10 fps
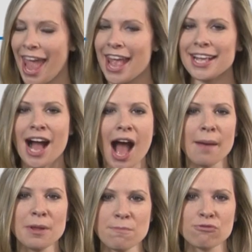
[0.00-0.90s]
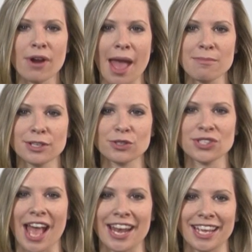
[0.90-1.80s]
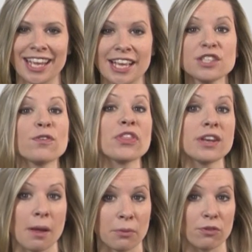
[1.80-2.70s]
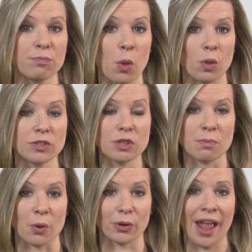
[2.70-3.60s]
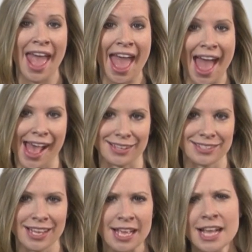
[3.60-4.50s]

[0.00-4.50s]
a common parameter setting is for the number of pulls the motor has.